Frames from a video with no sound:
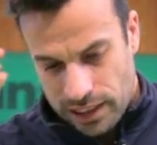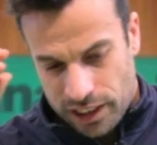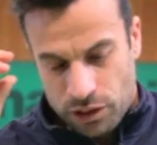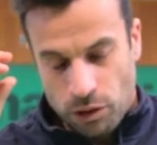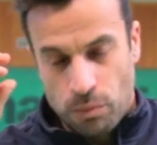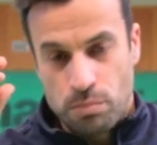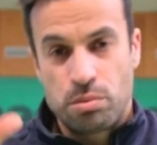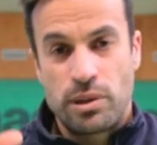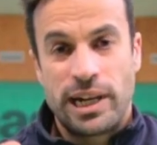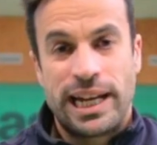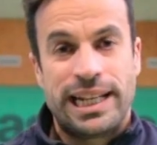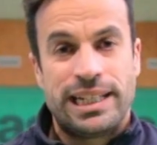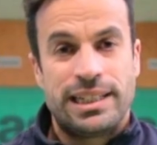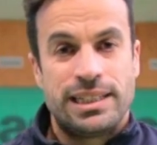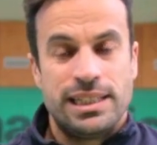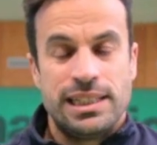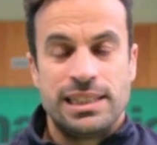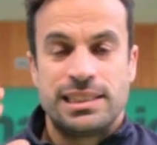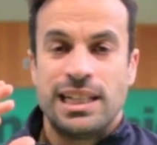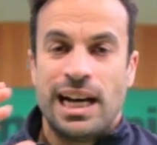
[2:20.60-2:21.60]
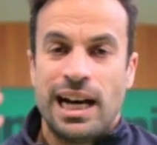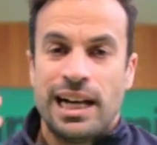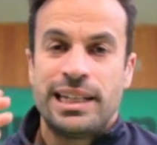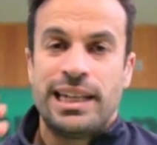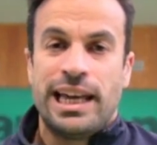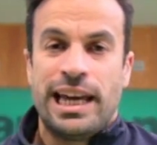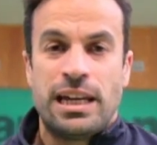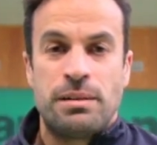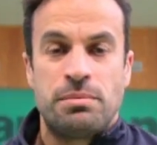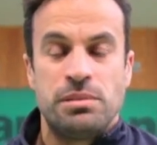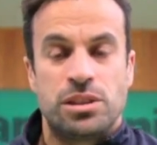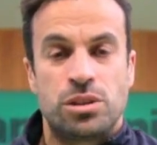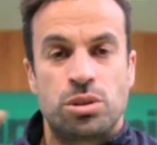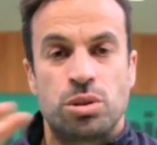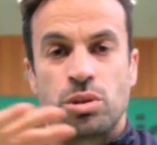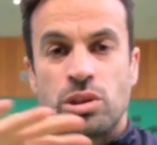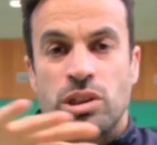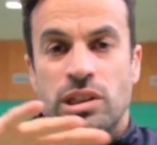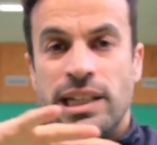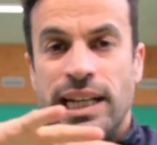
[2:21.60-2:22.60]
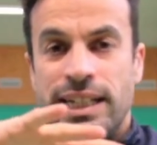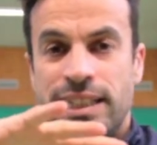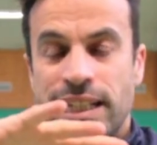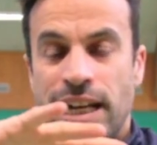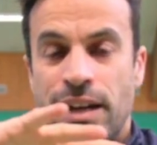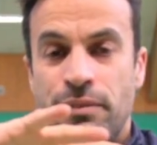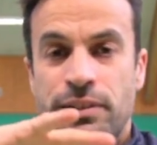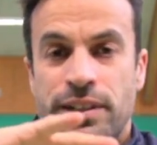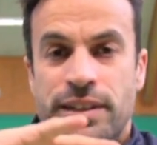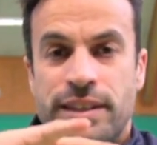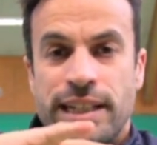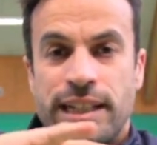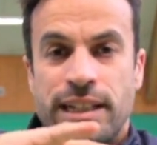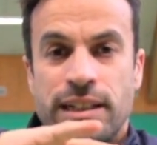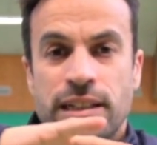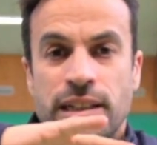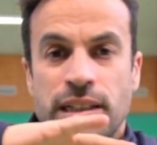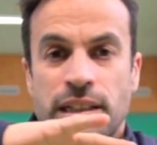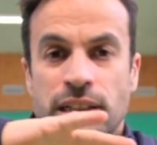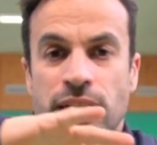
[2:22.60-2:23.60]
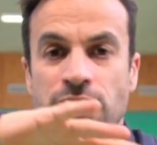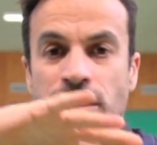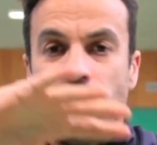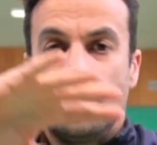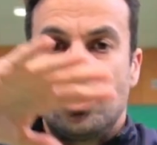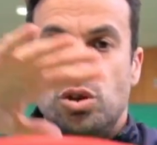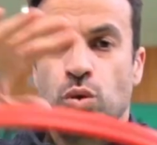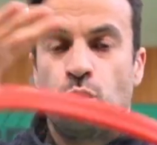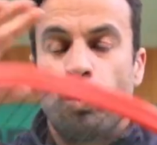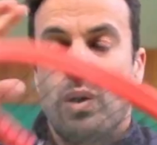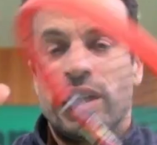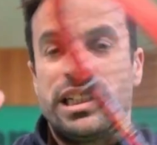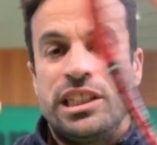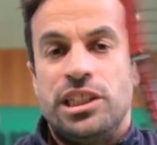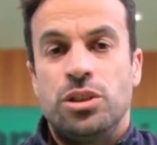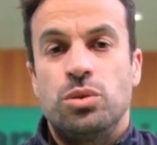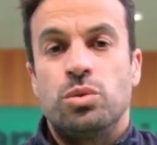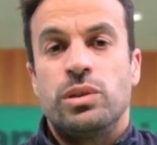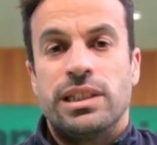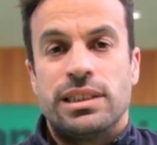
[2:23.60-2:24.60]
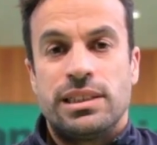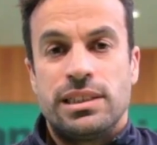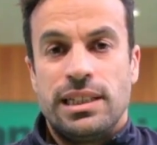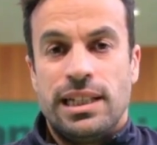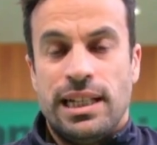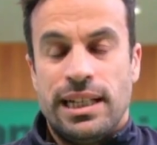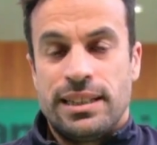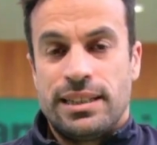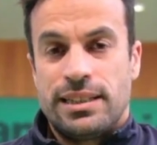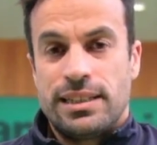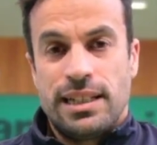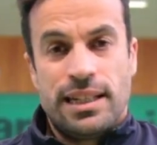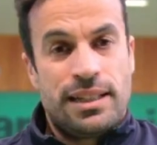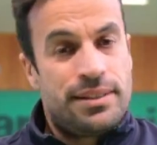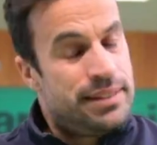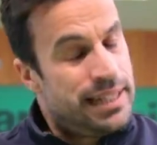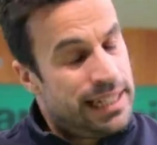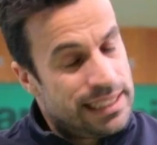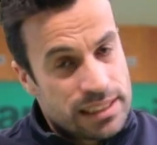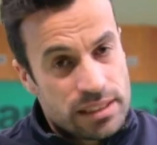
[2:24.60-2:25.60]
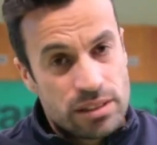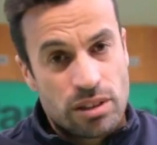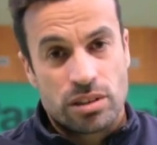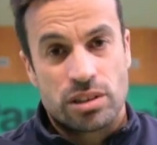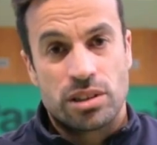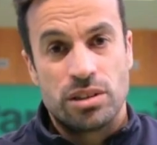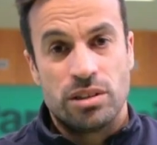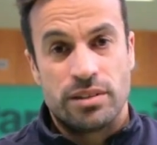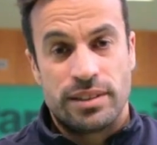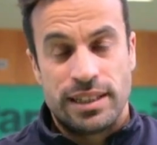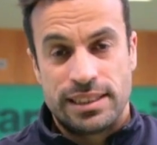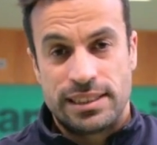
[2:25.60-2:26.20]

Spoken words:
your brain is unable to connect everything to one unit, and that's not good.